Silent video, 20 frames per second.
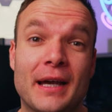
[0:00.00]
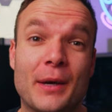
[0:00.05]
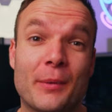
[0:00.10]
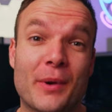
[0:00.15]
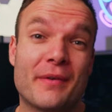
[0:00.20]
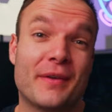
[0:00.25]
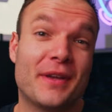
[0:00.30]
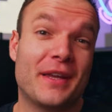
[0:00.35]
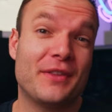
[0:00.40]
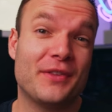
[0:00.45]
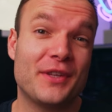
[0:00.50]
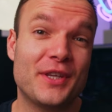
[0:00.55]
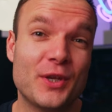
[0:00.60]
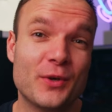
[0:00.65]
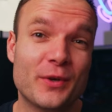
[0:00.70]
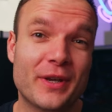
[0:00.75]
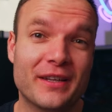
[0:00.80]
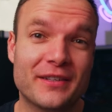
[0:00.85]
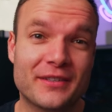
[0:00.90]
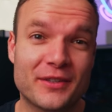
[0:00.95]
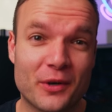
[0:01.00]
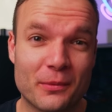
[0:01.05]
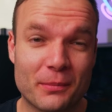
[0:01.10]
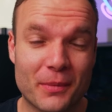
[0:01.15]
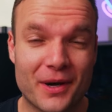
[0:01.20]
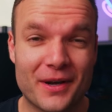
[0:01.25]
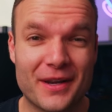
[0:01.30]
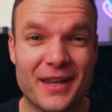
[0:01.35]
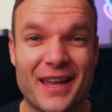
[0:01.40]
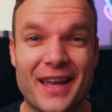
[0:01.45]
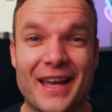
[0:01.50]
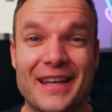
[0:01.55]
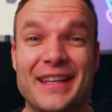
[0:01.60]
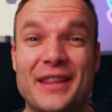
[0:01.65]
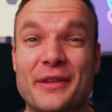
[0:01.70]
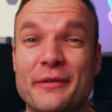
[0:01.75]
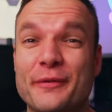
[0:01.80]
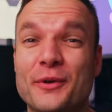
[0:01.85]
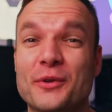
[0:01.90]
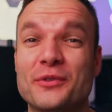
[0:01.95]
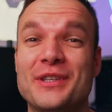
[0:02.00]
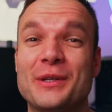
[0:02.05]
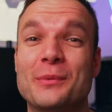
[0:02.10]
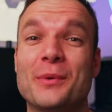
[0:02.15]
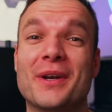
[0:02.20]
However, in the UK stock market and in the FTSE